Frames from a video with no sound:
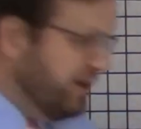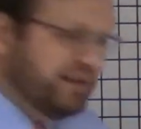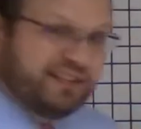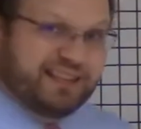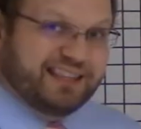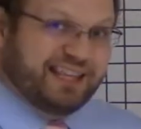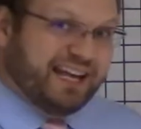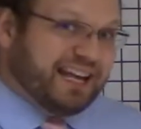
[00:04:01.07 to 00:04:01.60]

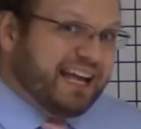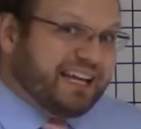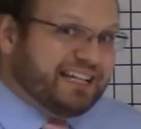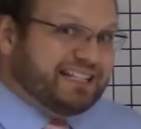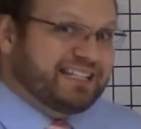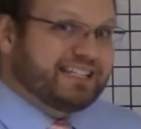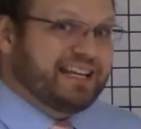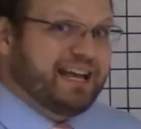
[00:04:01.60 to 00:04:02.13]
then I can
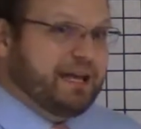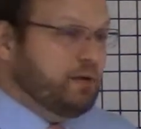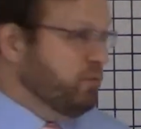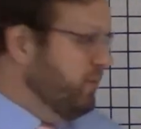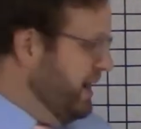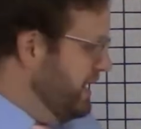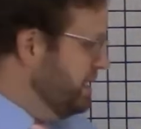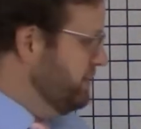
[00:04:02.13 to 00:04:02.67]
say,
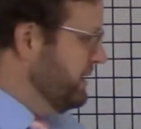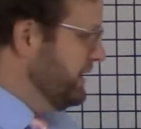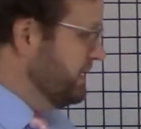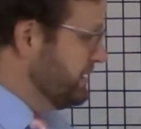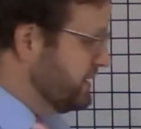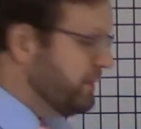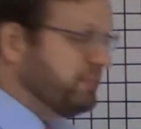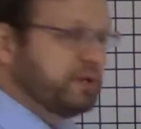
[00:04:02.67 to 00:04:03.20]
wait a minute,
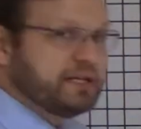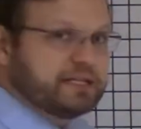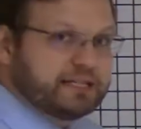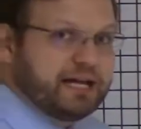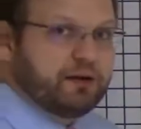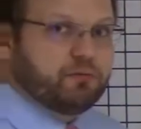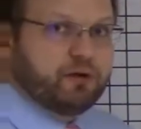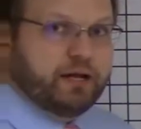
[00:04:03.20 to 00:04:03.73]
something's
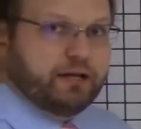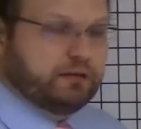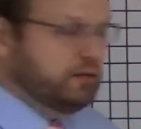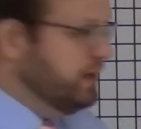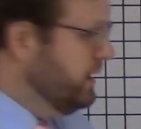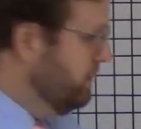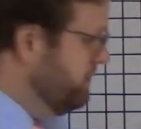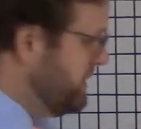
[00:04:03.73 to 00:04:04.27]
not right.
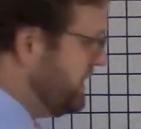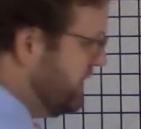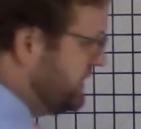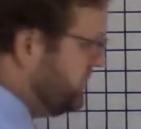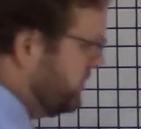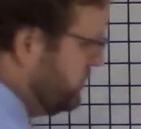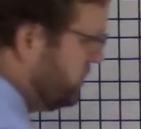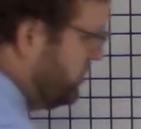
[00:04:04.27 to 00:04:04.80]
Because
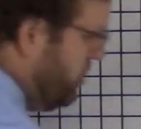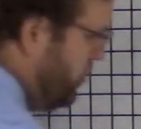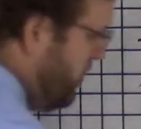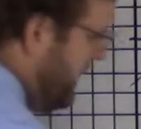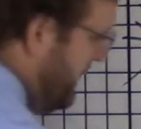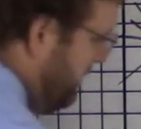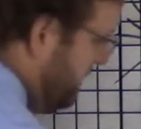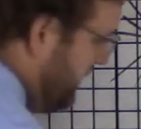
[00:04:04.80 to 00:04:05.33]
there's no
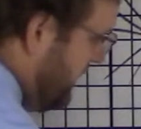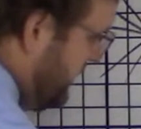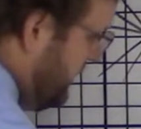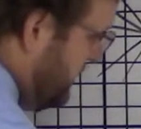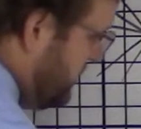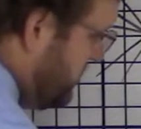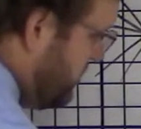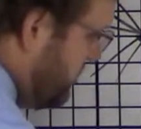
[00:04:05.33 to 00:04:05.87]
way I'm going to get
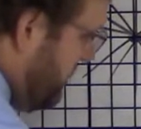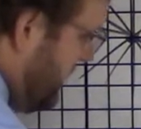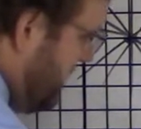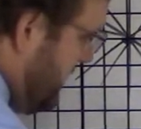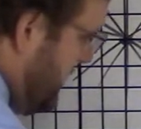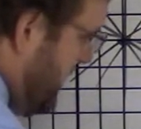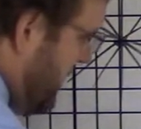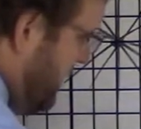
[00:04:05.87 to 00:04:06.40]
a straight
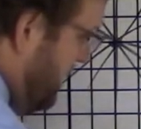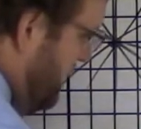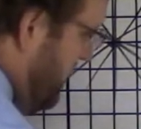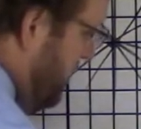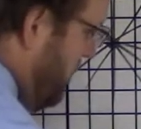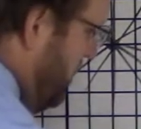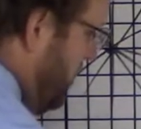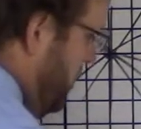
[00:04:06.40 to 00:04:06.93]
line
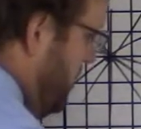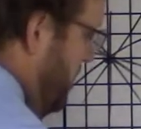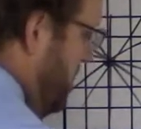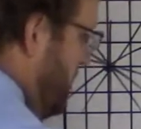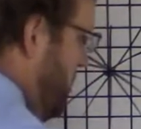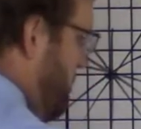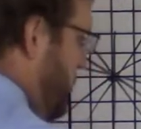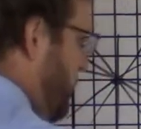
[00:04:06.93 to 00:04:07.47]

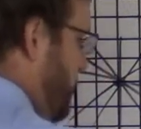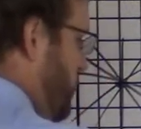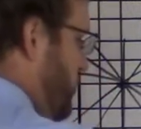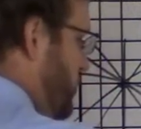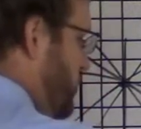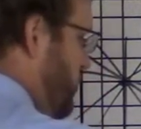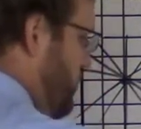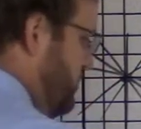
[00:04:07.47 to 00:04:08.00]

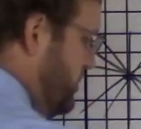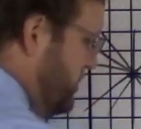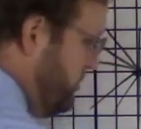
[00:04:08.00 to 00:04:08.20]
through those 3